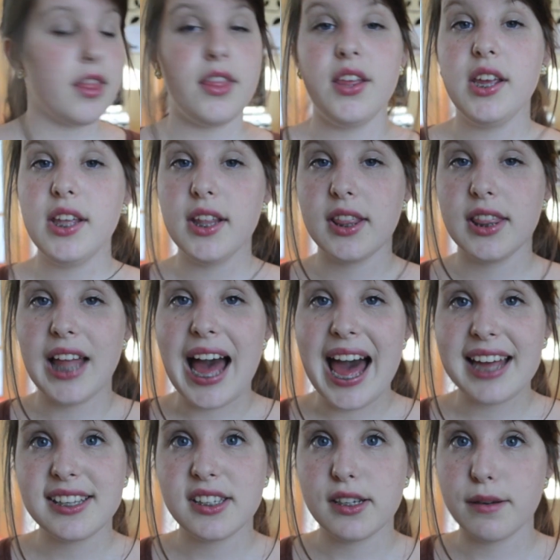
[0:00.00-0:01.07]
The
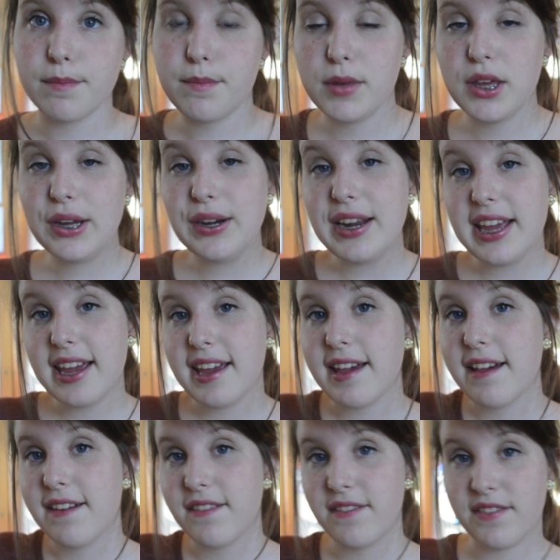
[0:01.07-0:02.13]
last
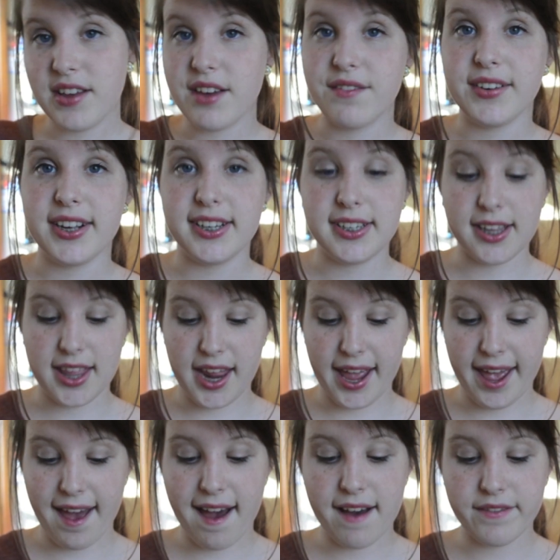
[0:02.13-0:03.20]
beauty favorite that I
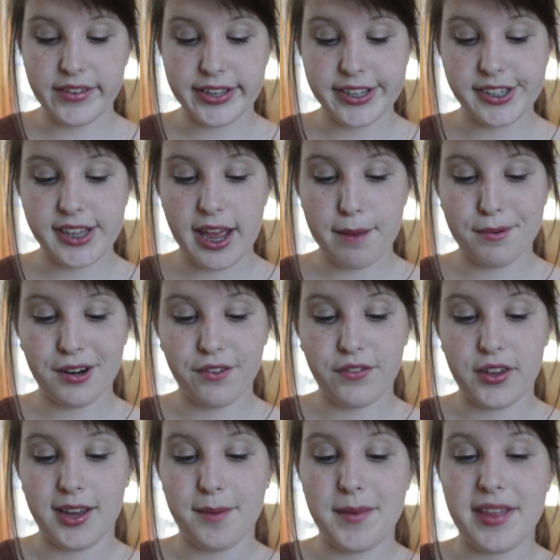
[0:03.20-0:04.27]
have is a
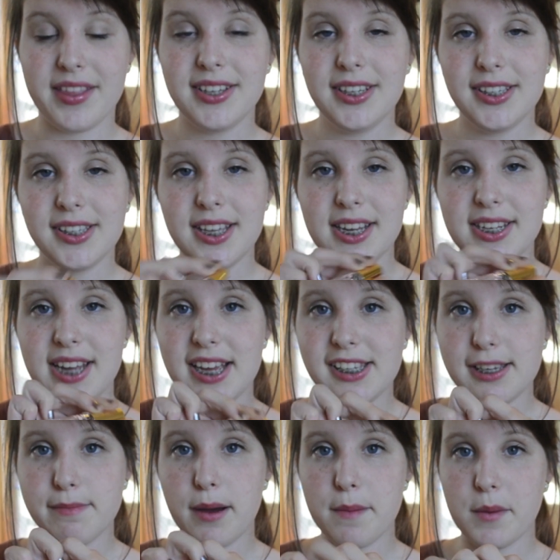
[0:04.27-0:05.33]
perfume, and this is the
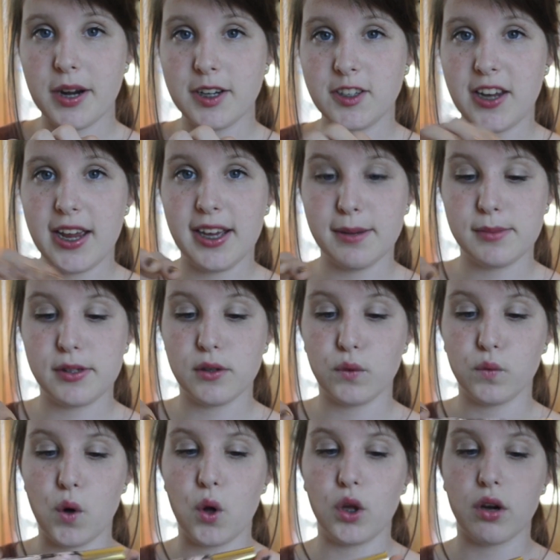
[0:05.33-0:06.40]
Daisy by Marc Jacobs
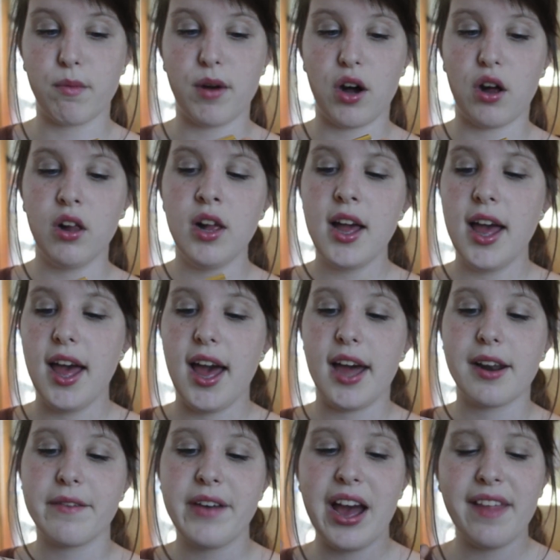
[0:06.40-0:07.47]
Rollerball,
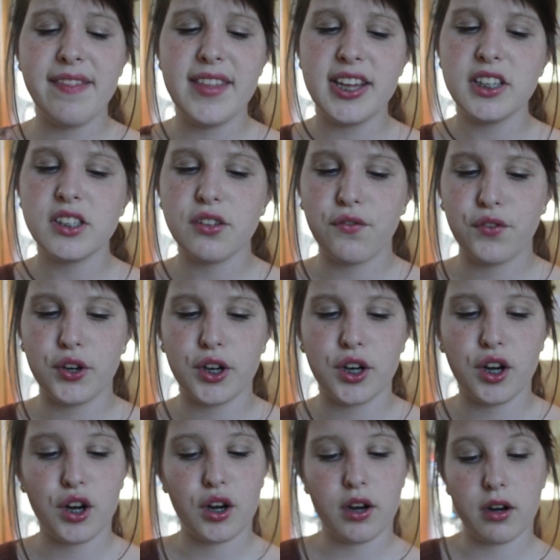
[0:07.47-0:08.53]
and I've had this
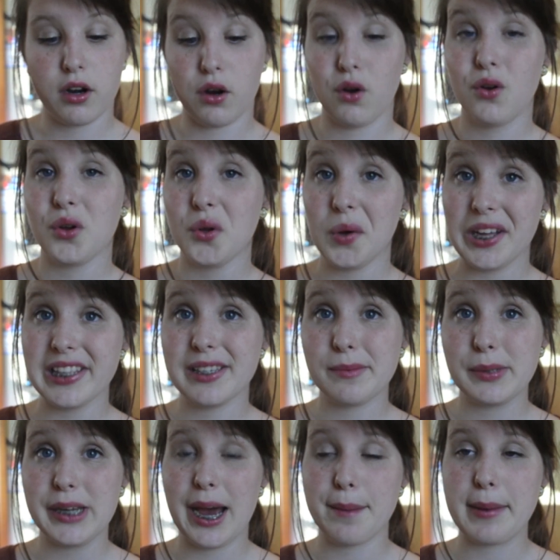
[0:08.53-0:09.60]
for quite
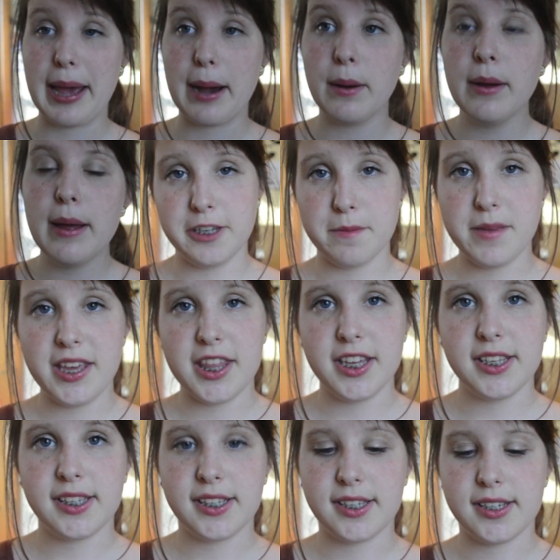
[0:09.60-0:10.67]
some time now. To me,
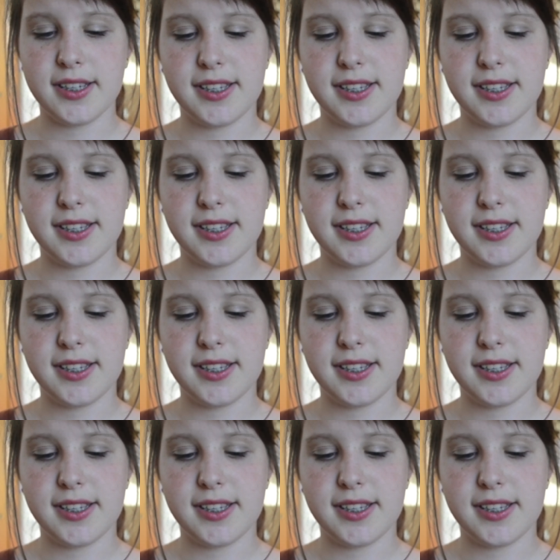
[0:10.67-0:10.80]
this